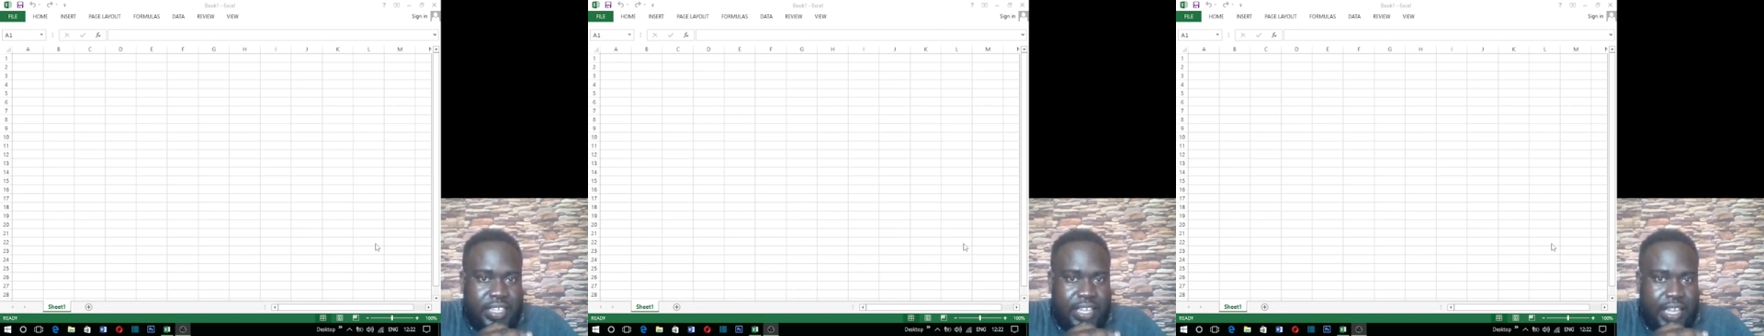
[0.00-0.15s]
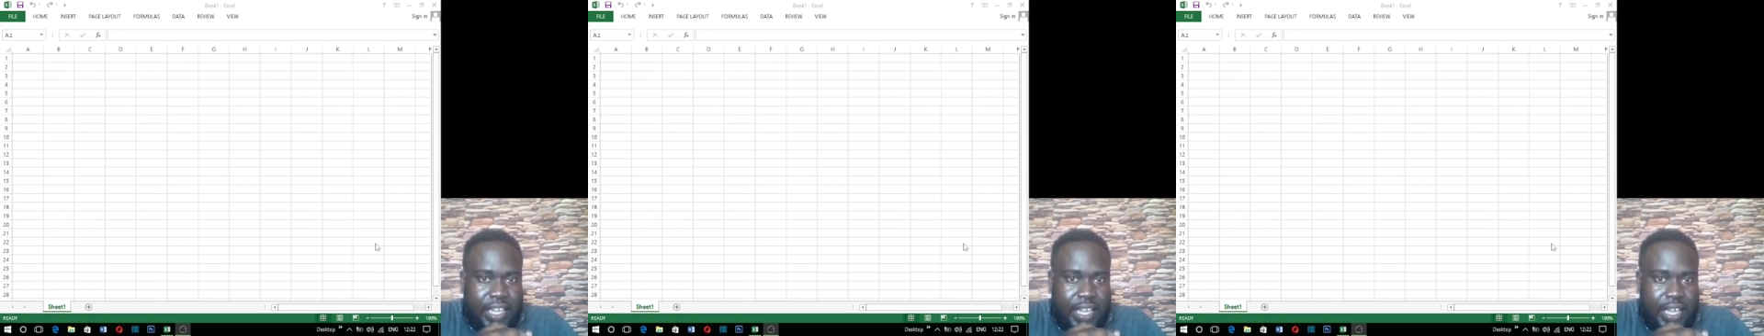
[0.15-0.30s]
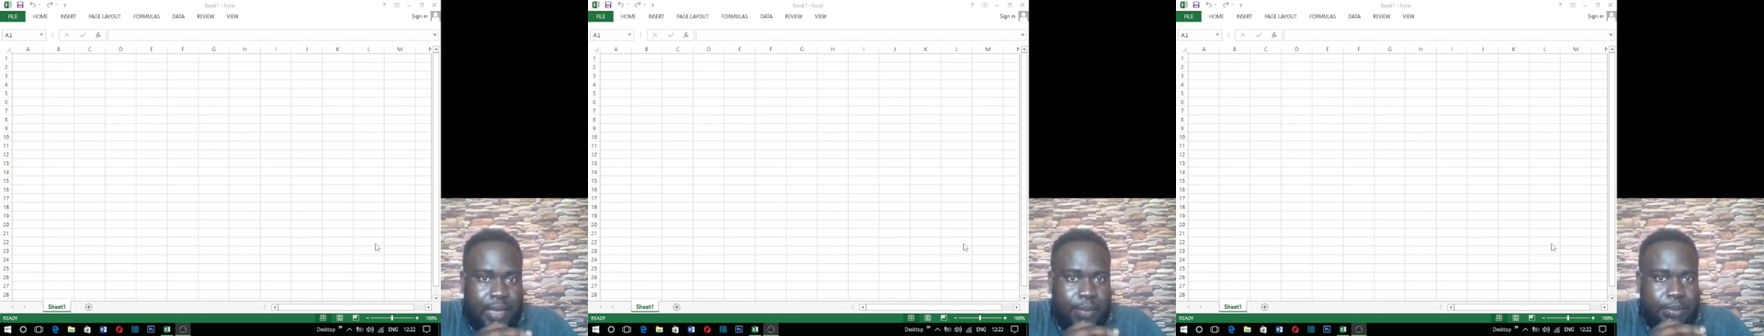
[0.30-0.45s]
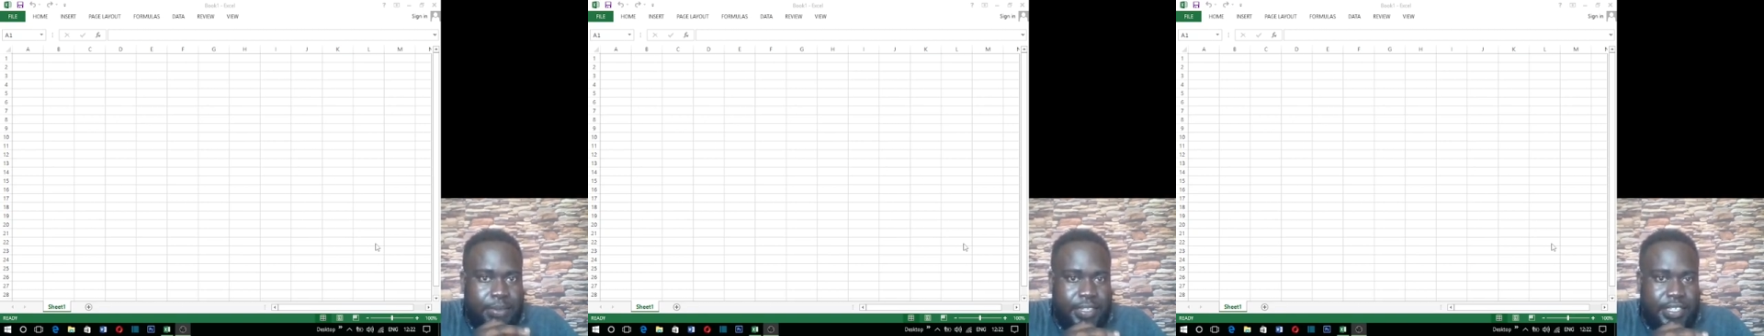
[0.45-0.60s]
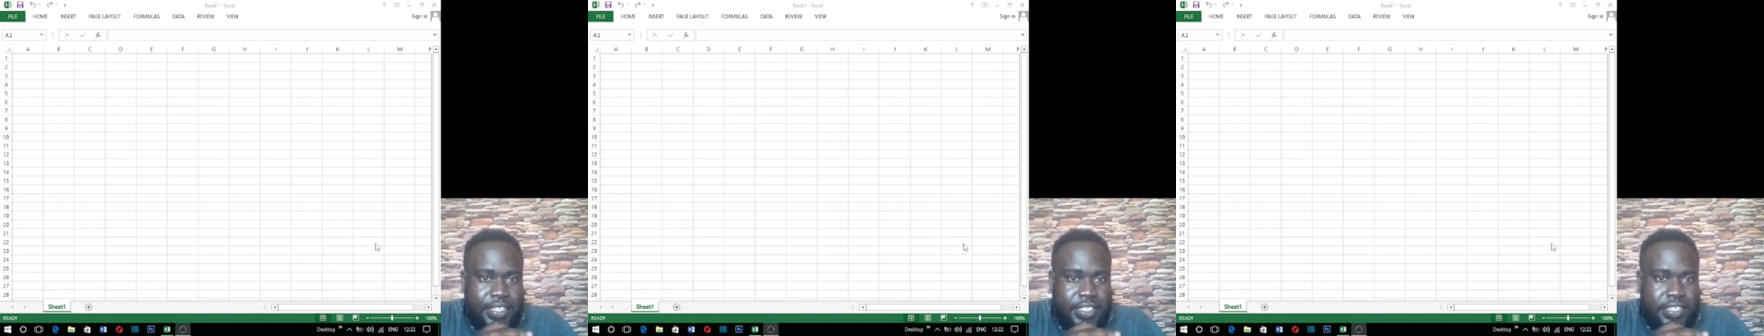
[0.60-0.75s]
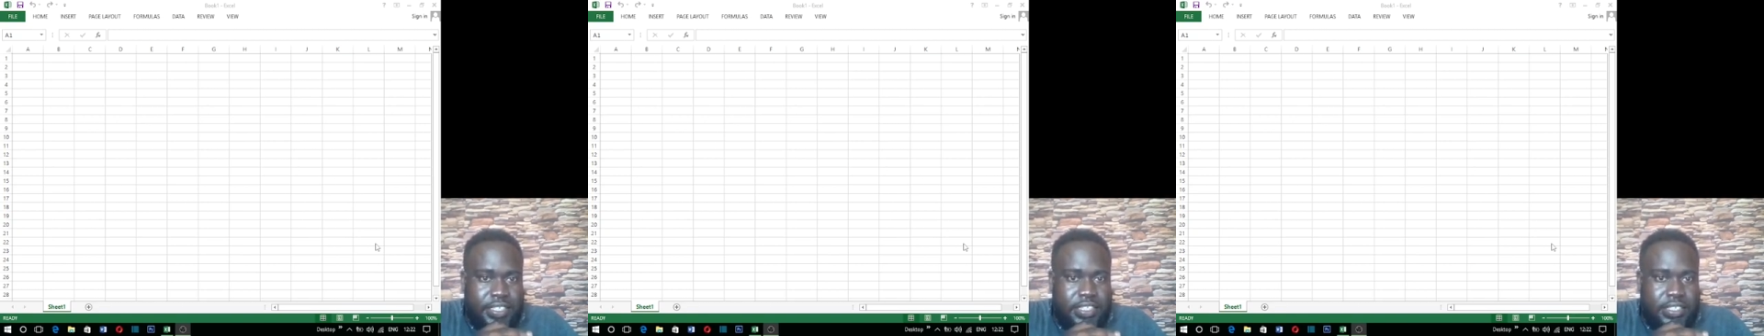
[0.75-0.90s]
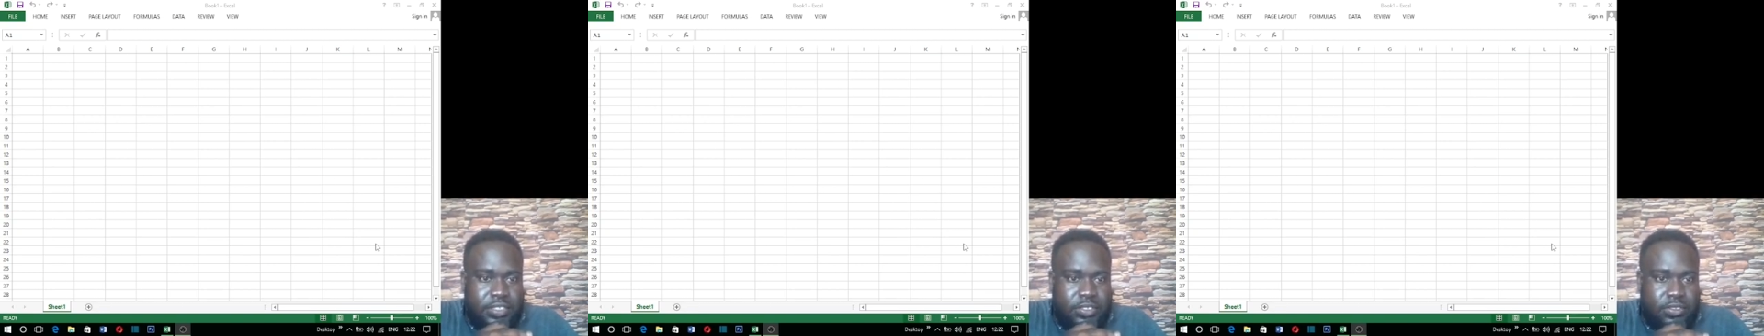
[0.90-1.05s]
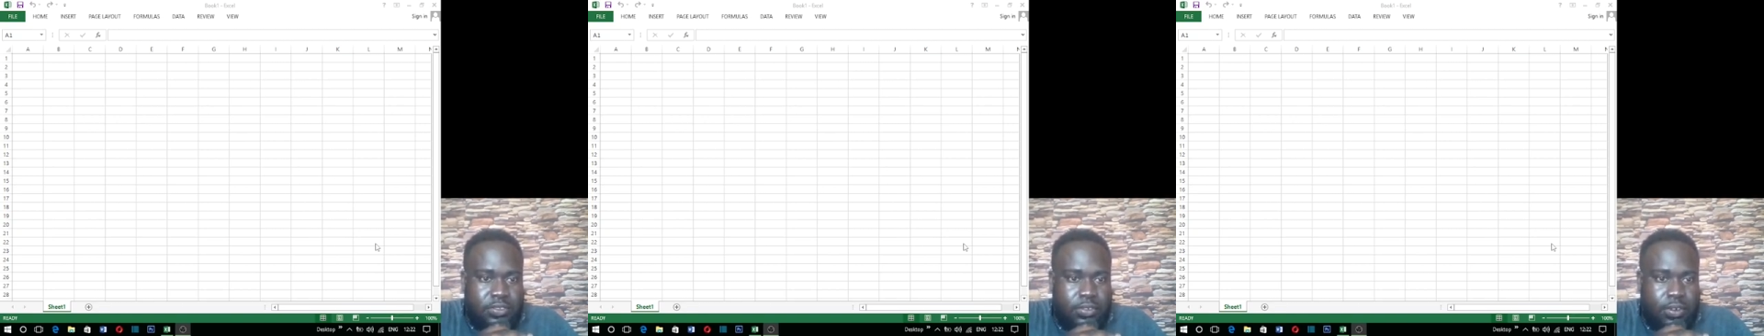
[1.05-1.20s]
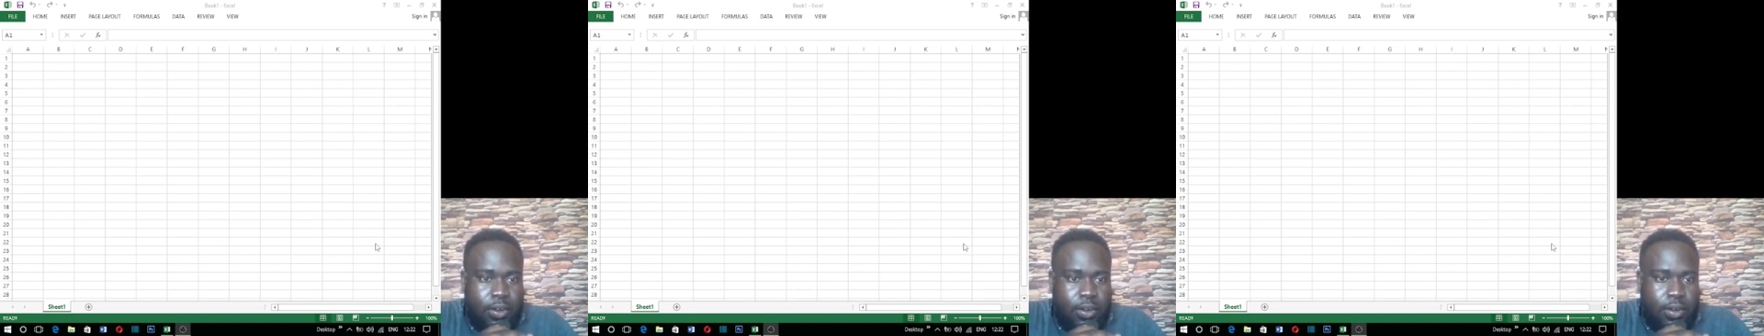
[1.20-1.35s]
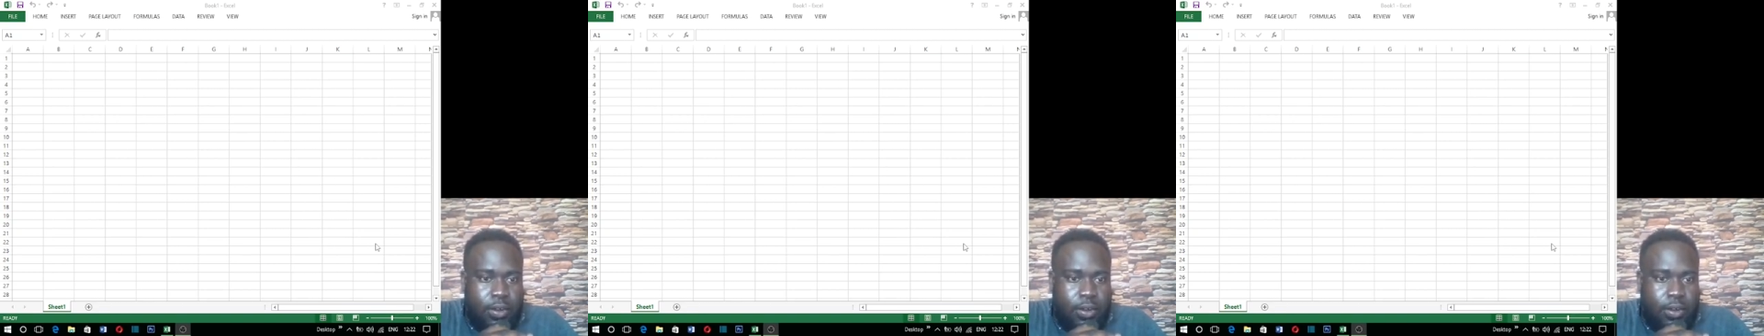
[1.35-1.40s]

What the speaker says: application